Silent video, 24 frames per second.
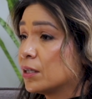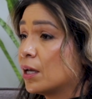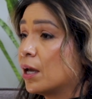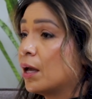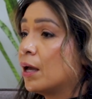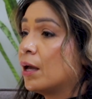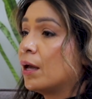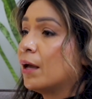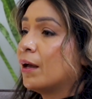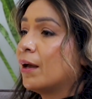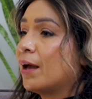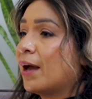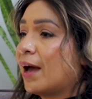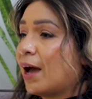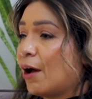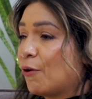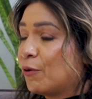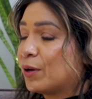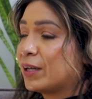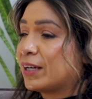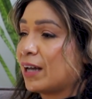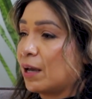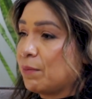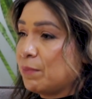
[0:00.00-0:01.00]
is,
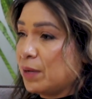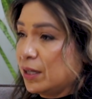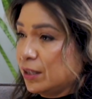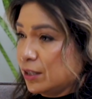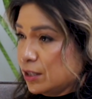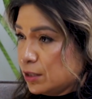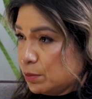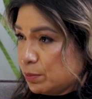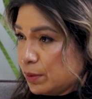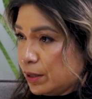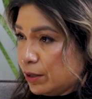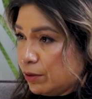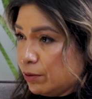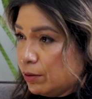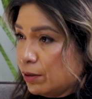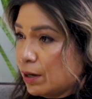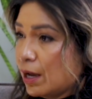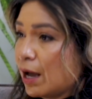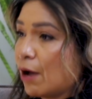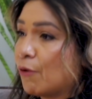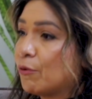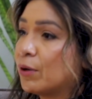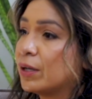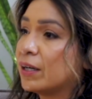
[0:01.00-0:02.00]
how can I make this better?
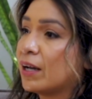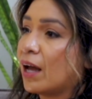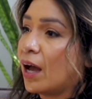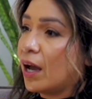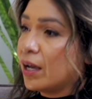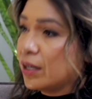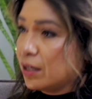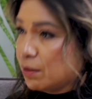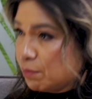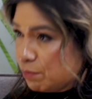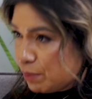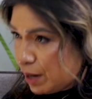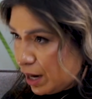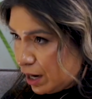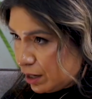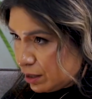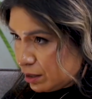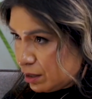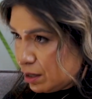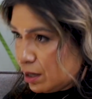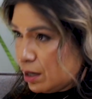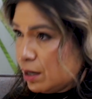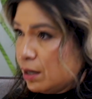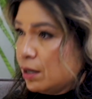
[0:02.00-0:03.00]
How can I
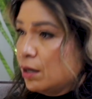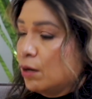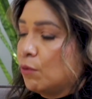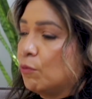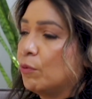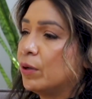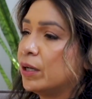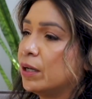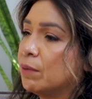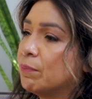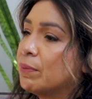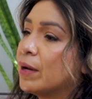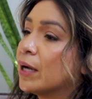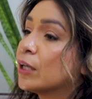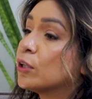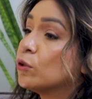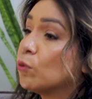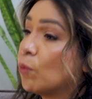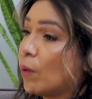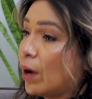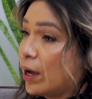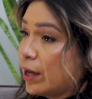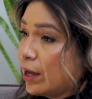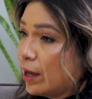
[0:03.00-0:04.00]
impact her? What
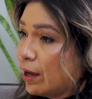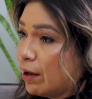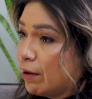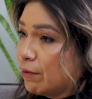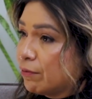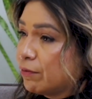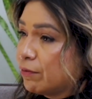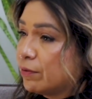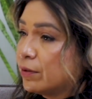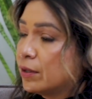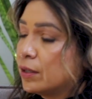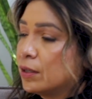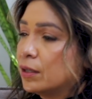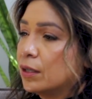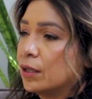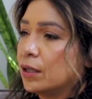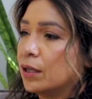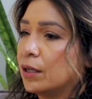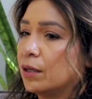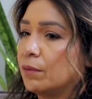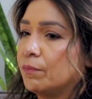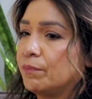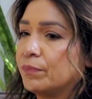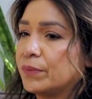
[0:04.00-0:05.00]
impact do I have?
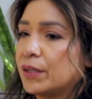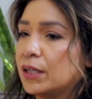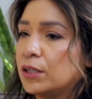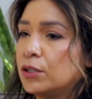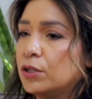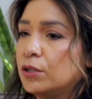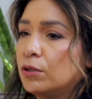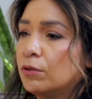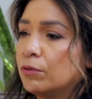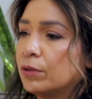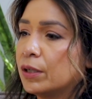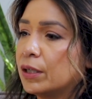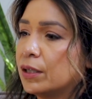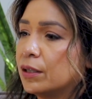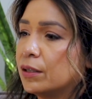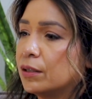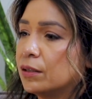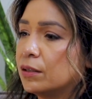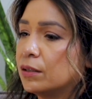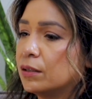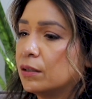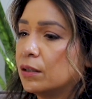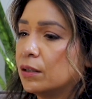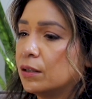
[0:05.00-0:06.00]
And you don't
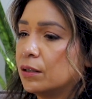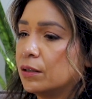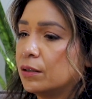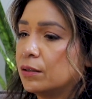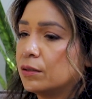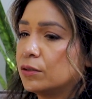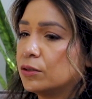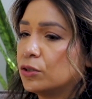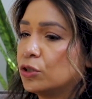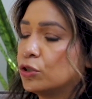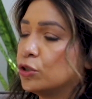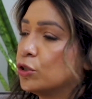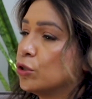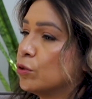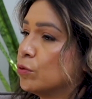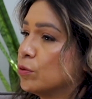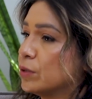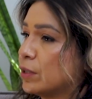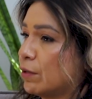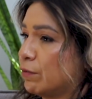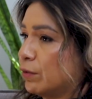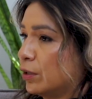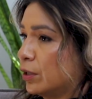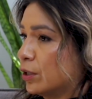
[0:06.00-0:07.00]
get to
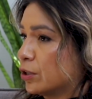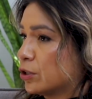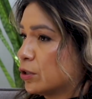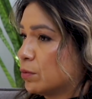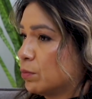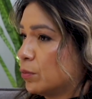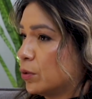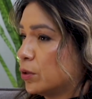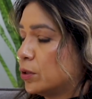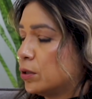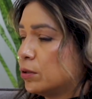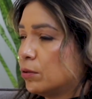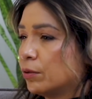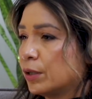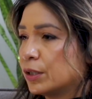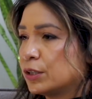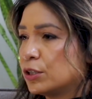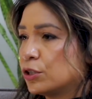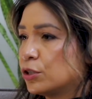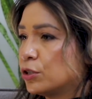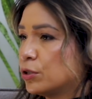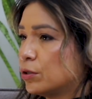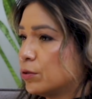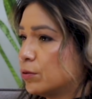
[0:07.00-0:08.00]
choose every customer, and you don't
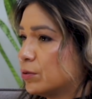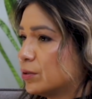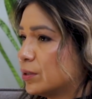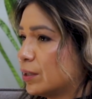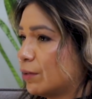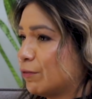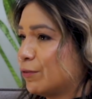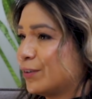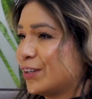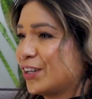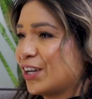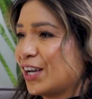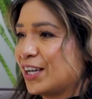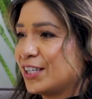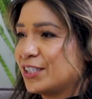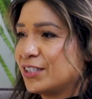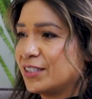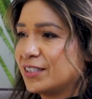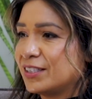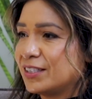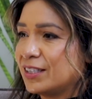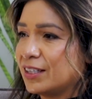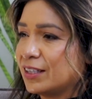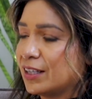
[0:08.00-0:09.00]
get to choose every
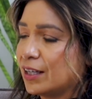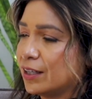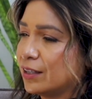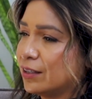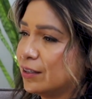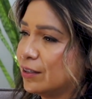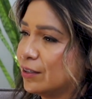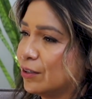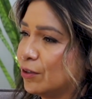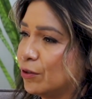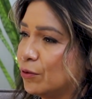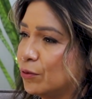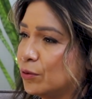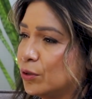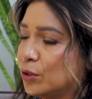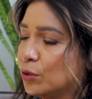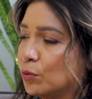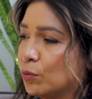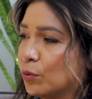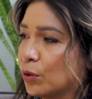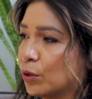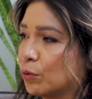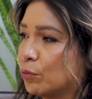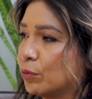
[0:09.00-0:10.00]
agency that,
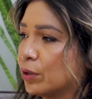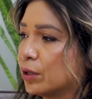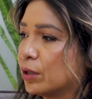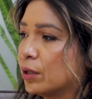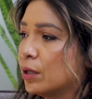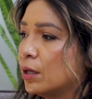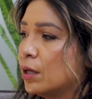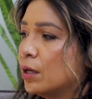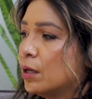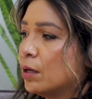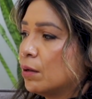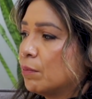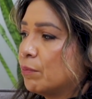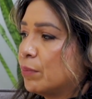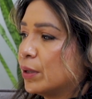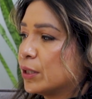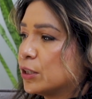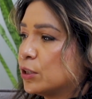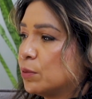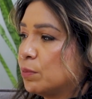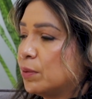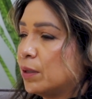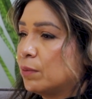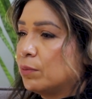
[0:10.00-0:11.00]
you work with.
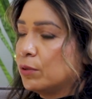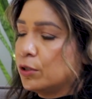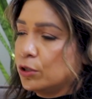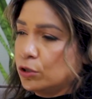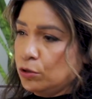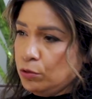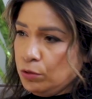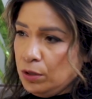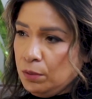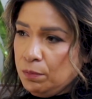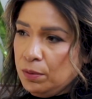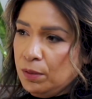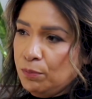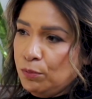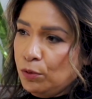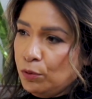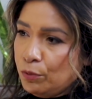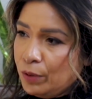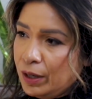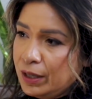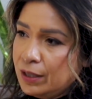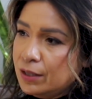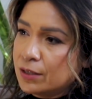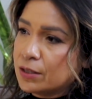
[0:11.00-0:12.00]
But to be able to treat
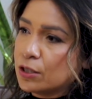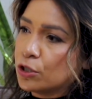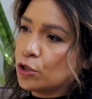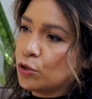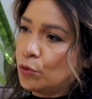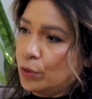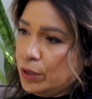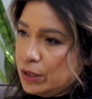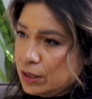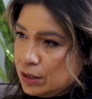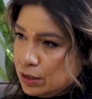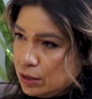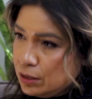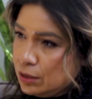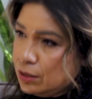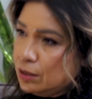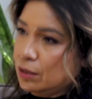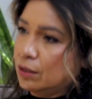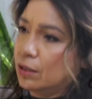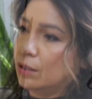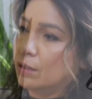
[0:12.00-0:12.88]
people right is a choice.